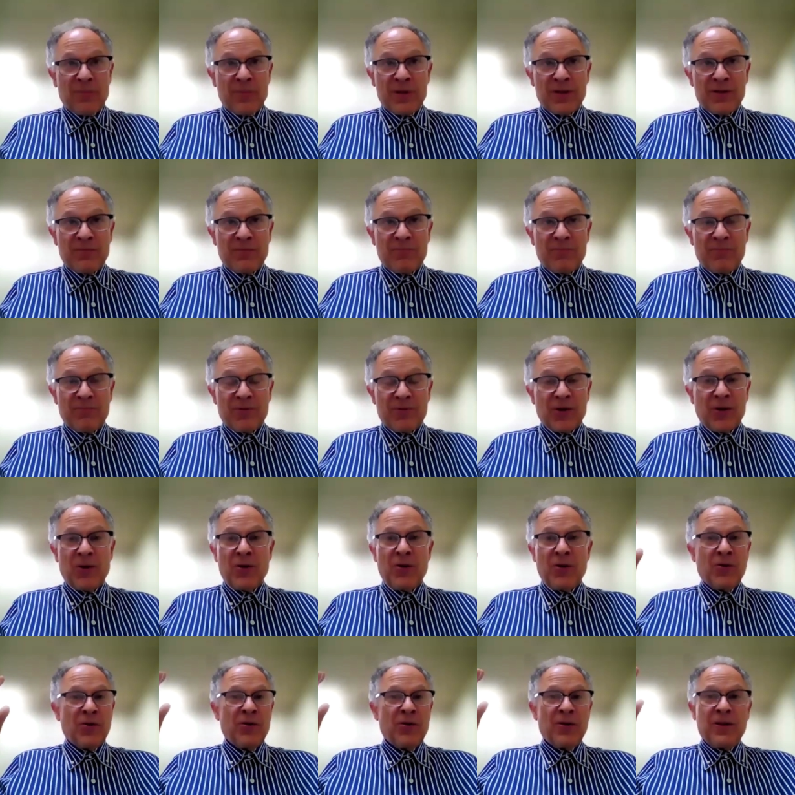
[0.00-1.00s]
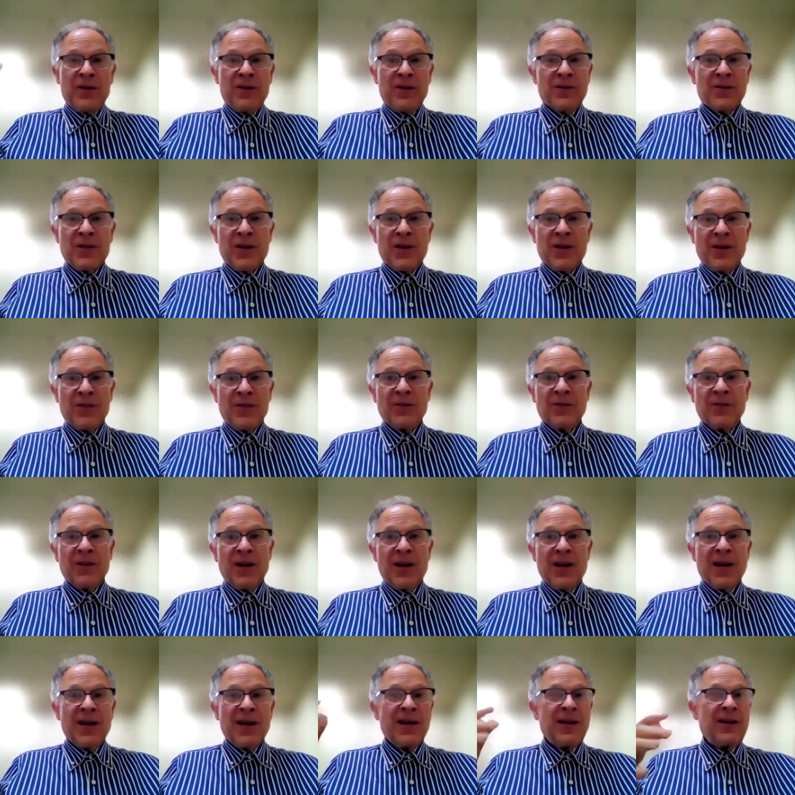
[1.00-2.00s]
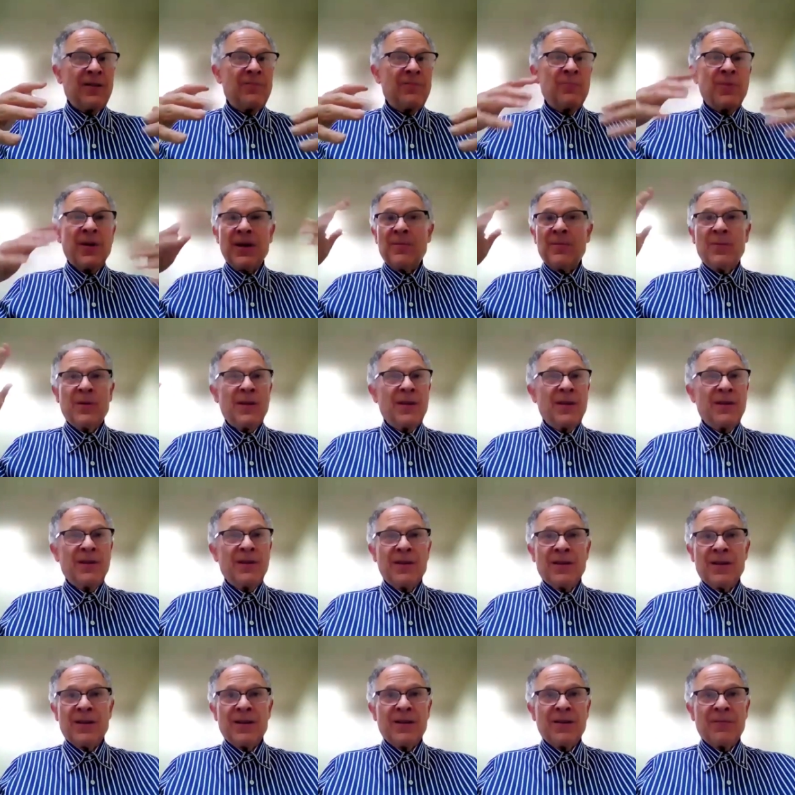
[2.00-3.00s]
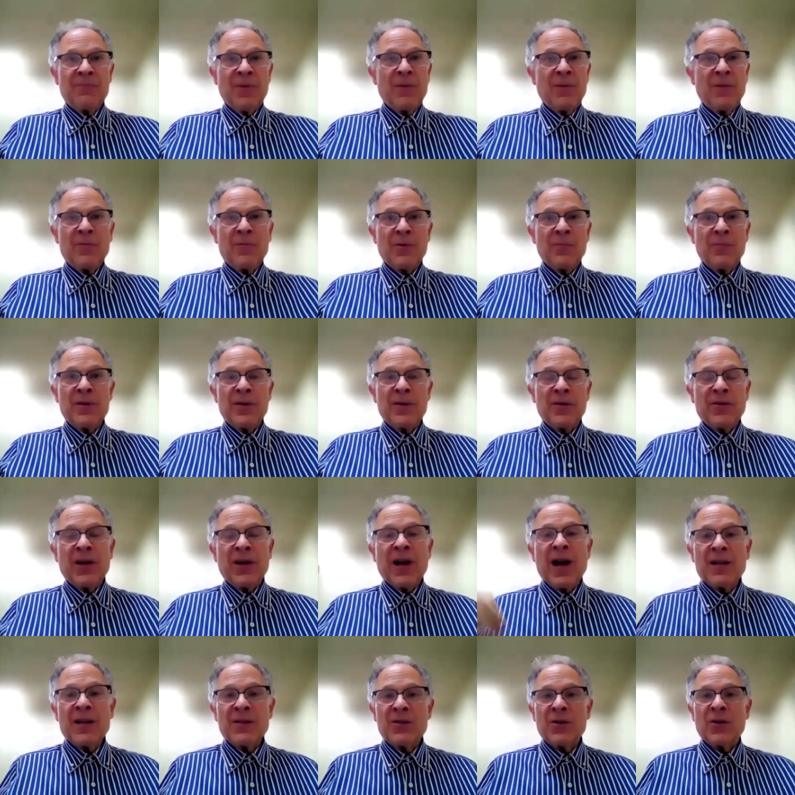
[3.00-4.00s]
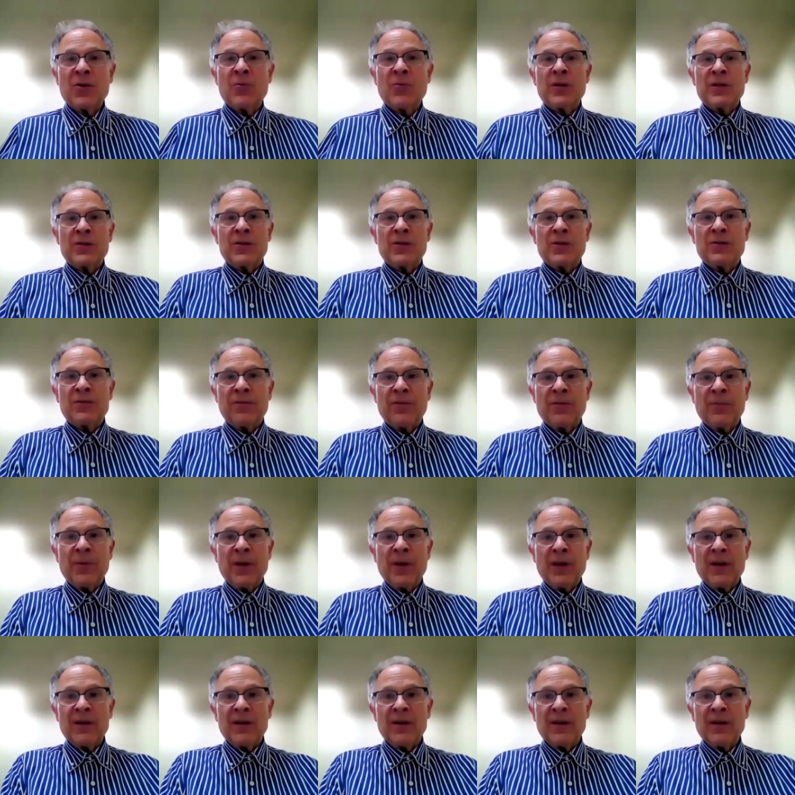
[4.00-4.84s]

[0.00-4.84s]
is security is on the line. Maybe there'd be other consequences for them.